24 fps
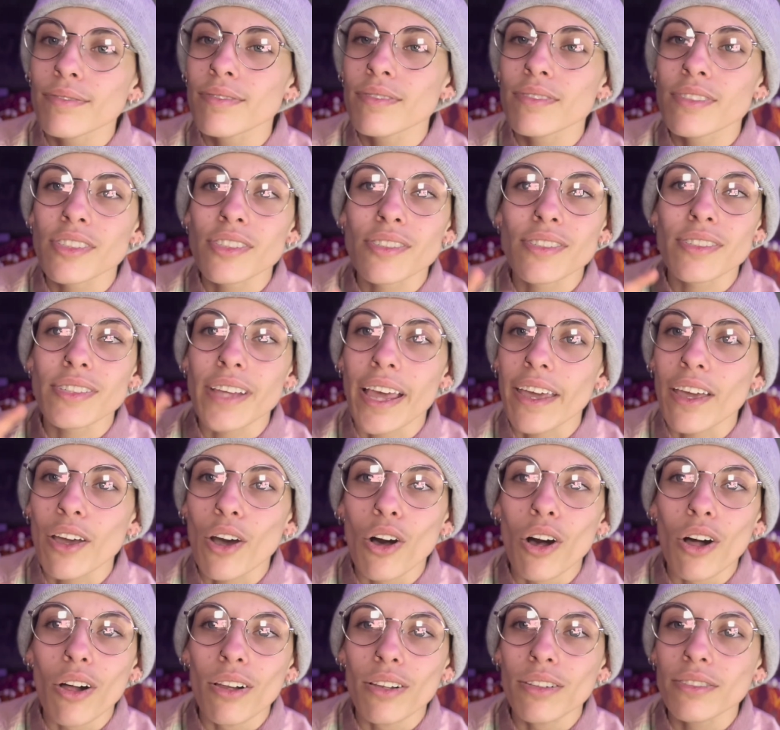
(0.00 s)

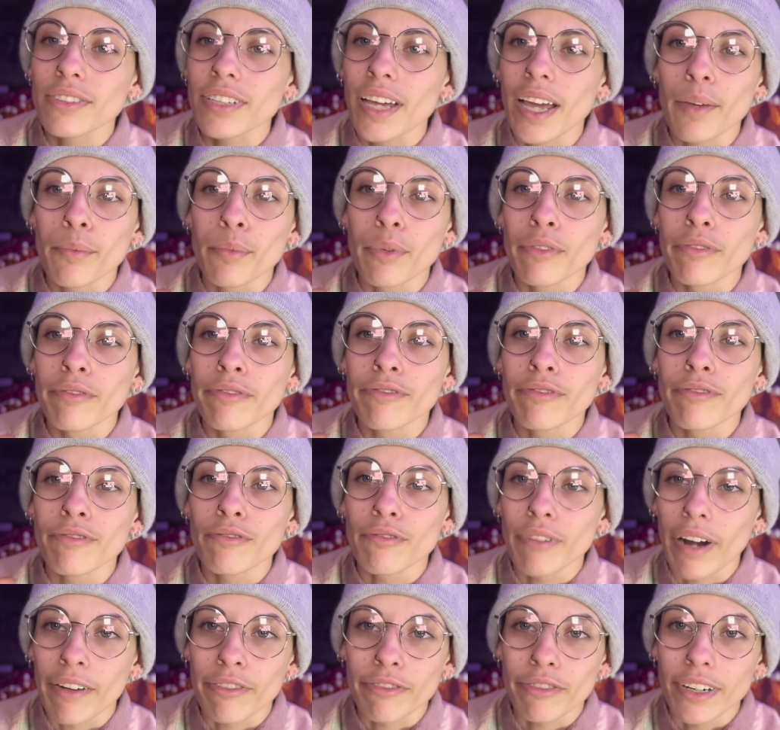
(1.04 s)
say-all type of
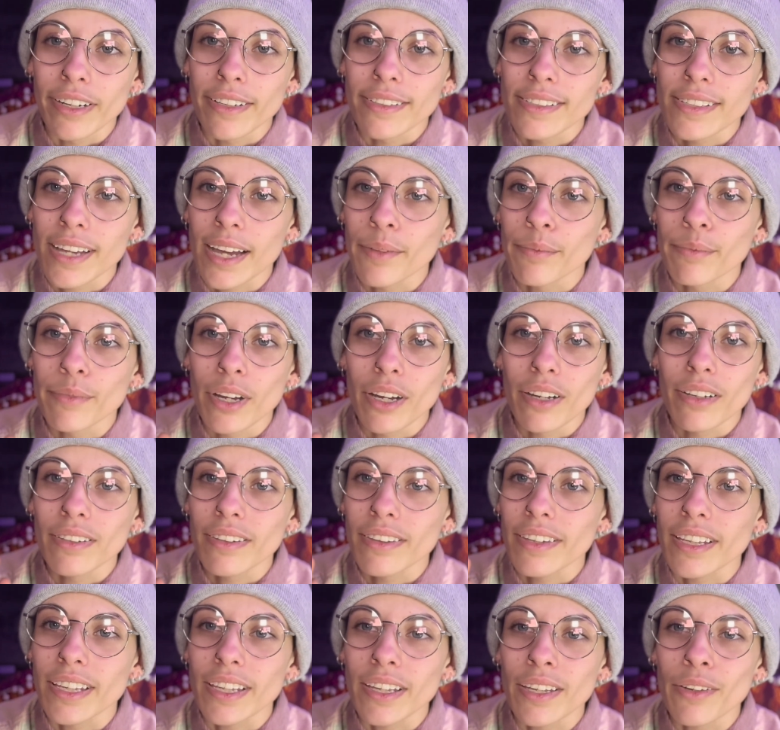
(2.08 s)
reference. I'm not
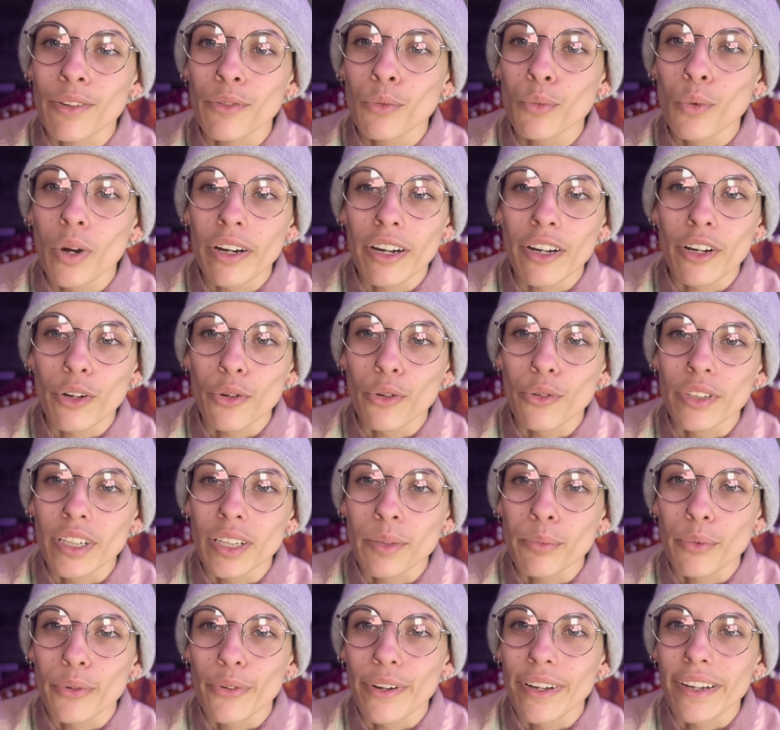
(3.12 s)
the one and only
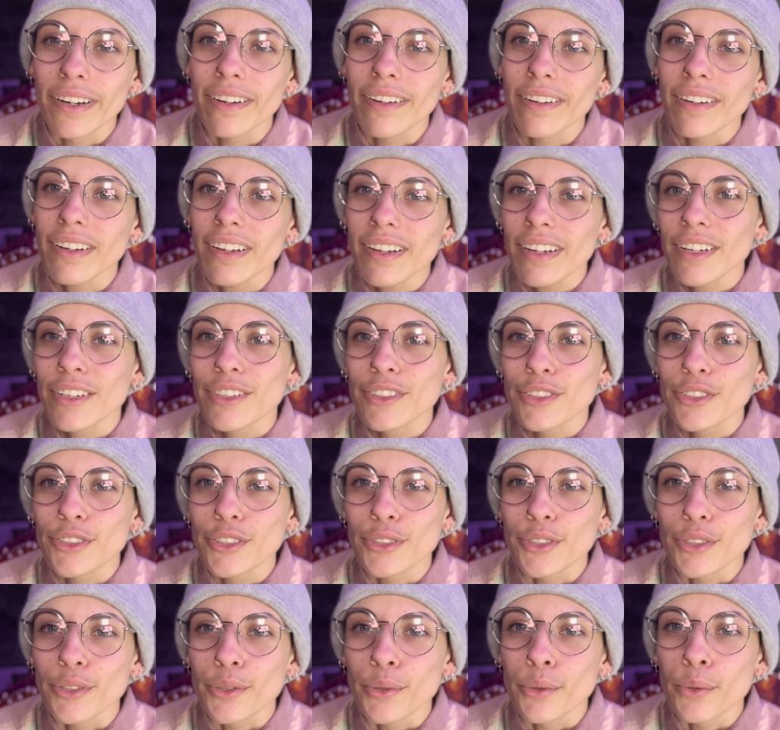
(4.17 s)
point
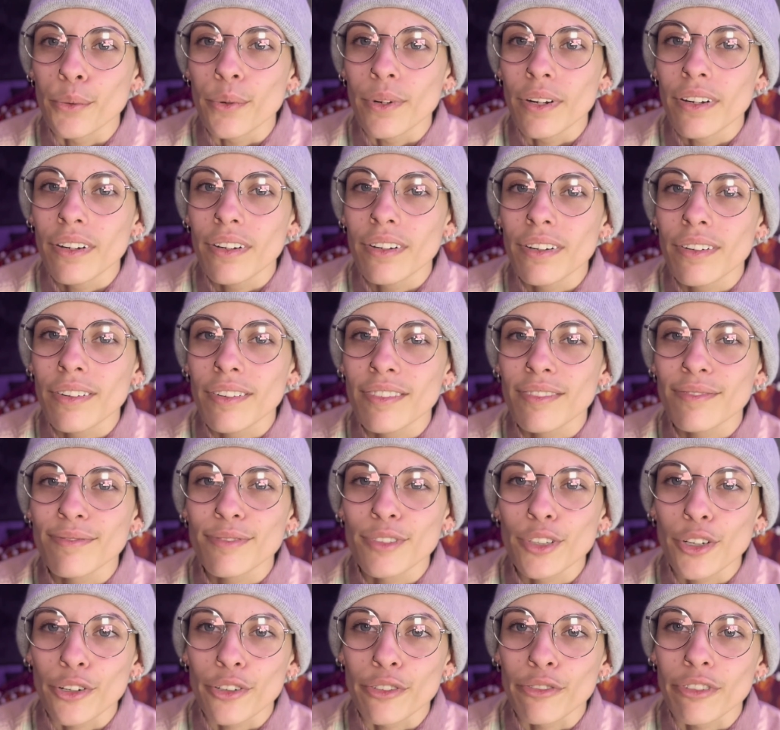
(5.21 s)
to
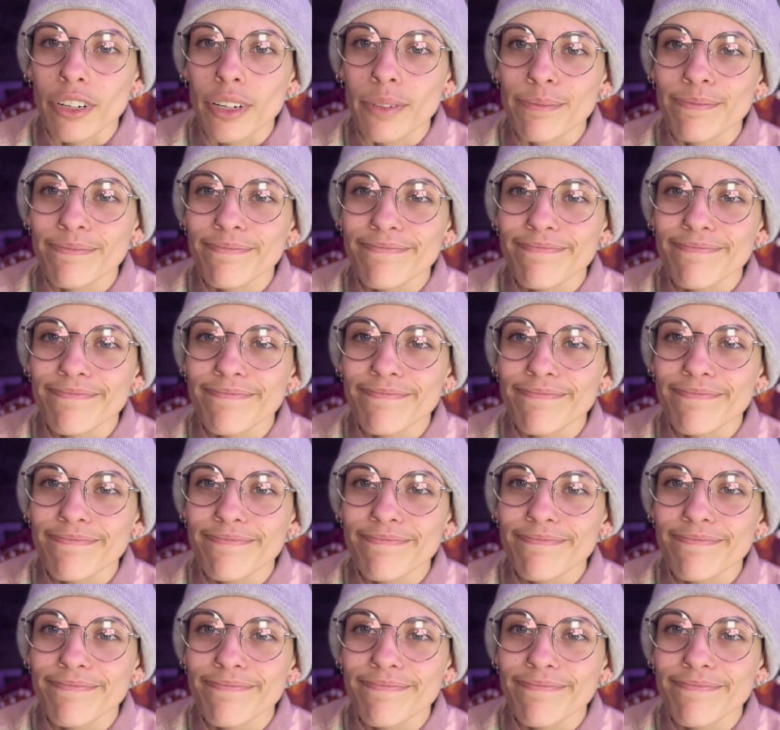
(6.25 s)
learn from.